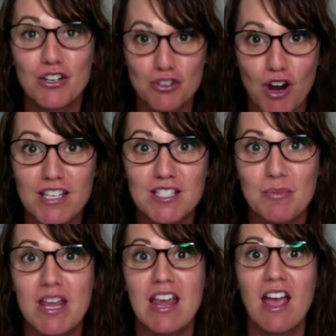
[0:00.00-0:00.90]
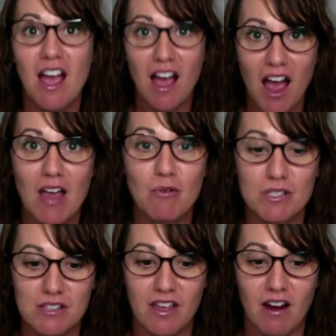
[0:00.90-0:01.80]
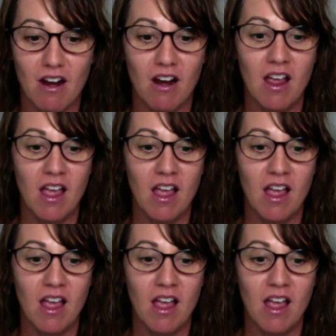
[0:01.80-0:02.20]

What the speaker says: Trust me, I was there.